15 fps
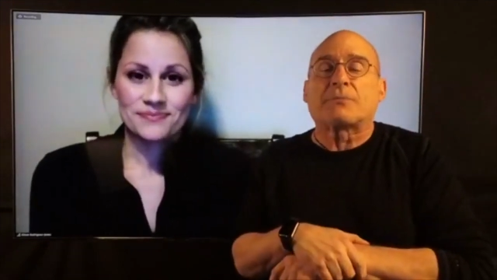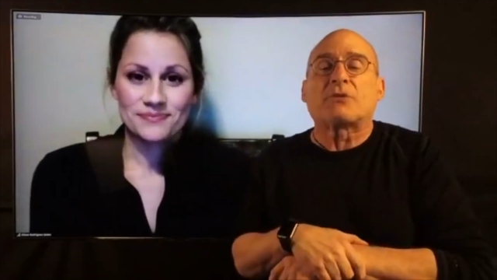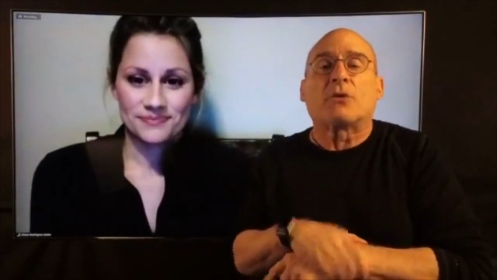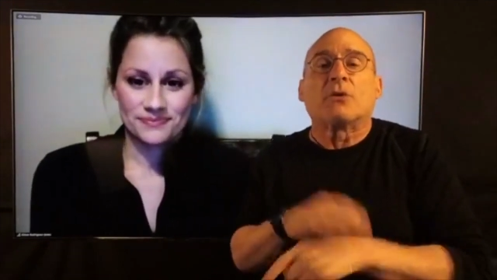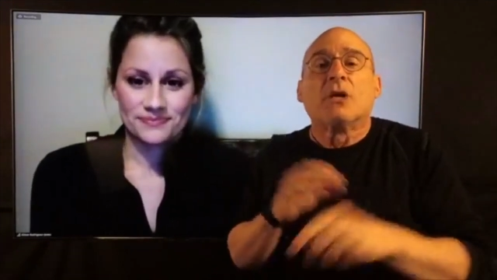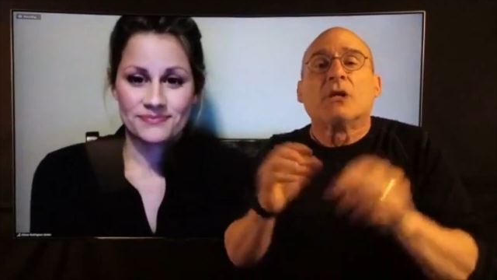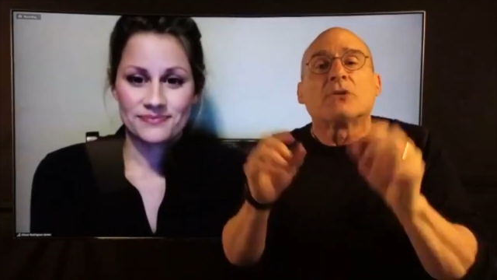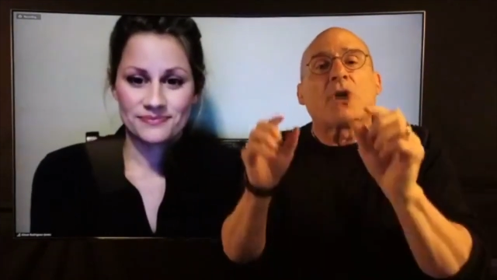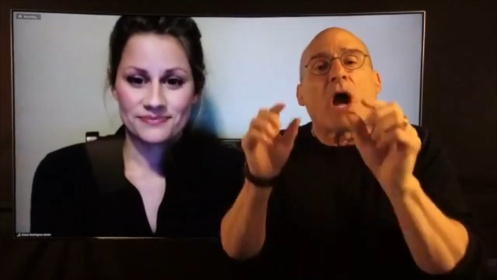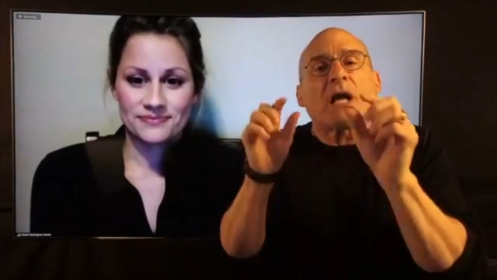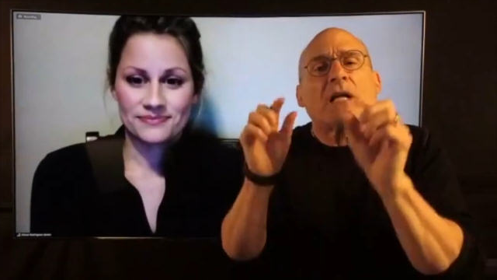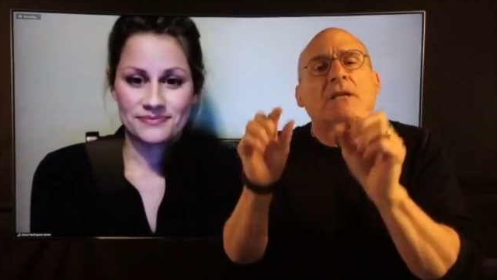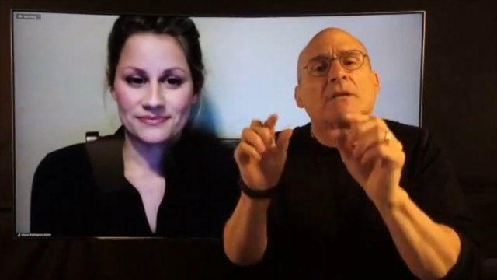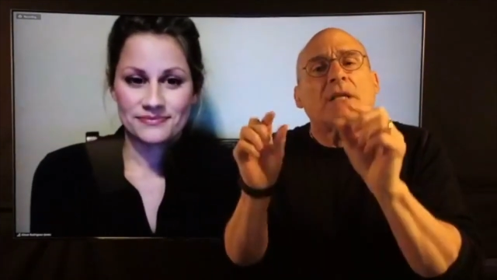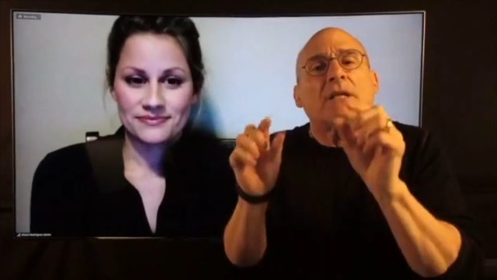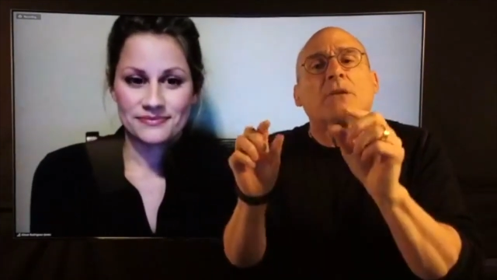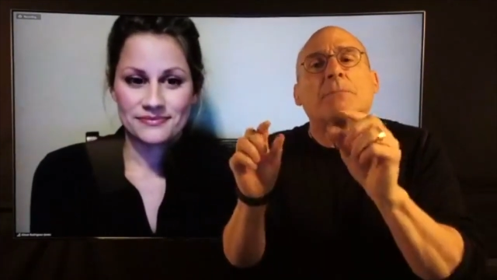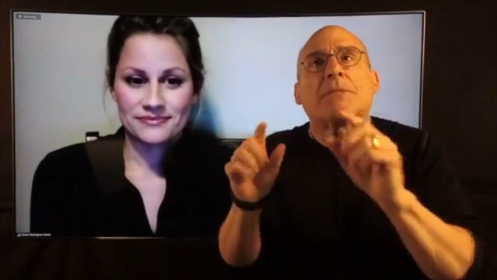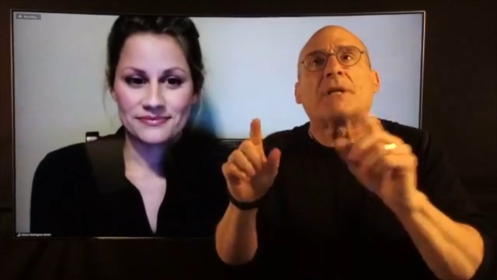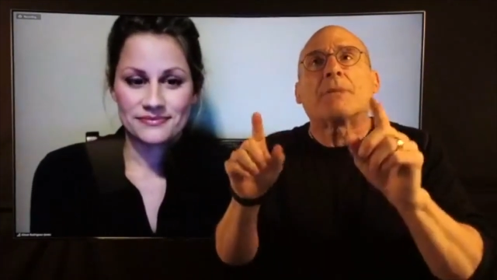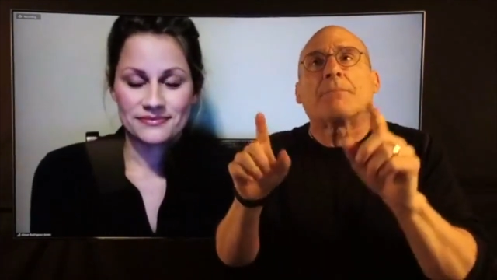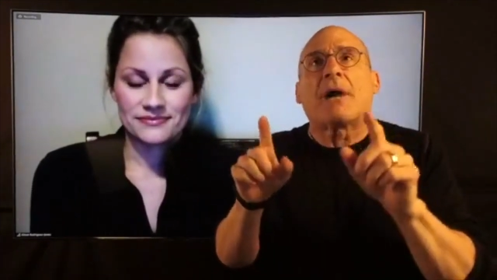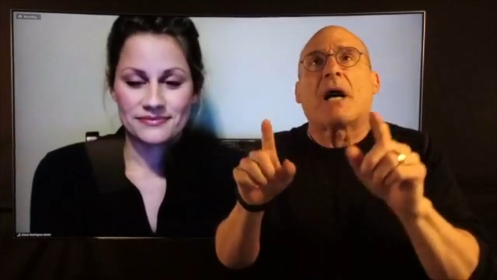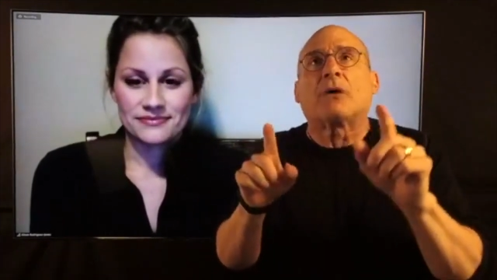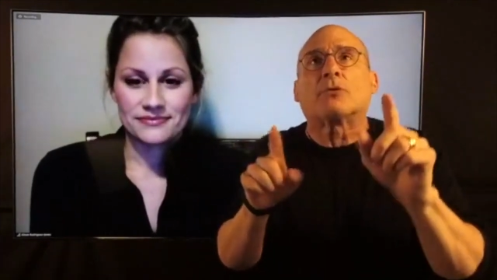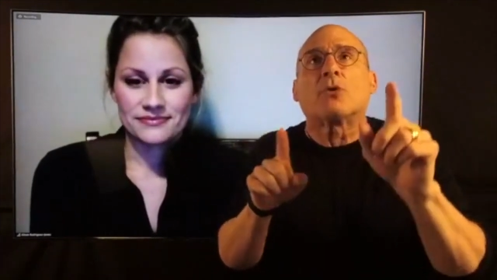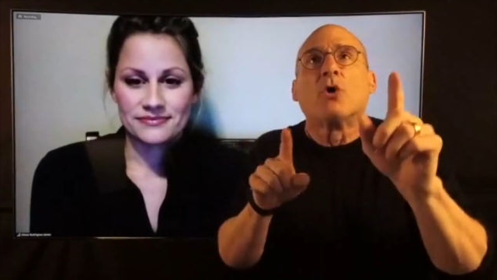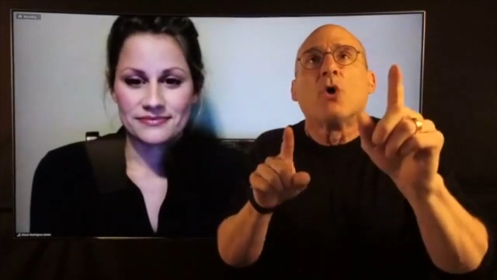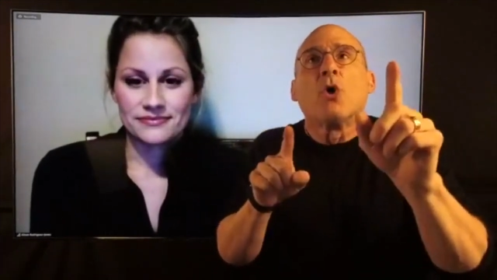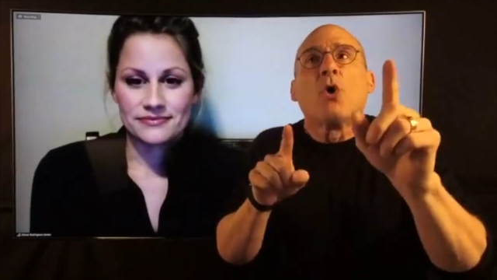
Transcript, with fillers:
Speaker 1: So, talk a little bit about